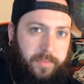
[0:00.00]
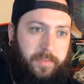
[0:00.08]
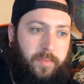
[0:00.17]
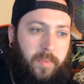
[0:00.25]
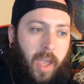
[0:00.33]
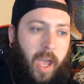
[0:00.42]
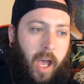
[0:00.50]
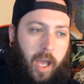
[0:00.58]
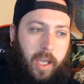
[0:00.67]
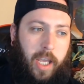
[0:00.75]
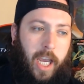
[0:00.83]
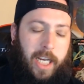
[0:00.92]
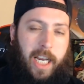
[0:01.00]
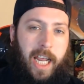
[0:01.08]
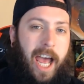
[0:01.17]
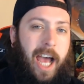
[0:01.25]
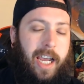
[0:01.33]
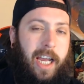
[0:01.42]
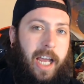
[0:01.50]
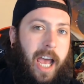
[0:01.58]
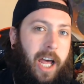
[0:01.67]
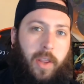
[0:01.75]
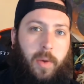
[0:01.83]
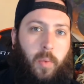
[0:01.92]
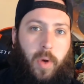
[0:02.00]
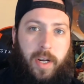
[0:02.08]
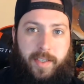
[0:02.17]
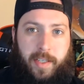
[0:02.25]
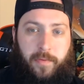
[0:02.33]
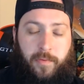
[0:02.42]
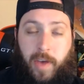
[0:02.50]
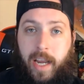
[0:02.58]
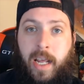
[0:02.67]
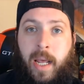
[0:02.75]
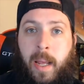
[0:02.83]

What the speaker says: and how they want to see fit.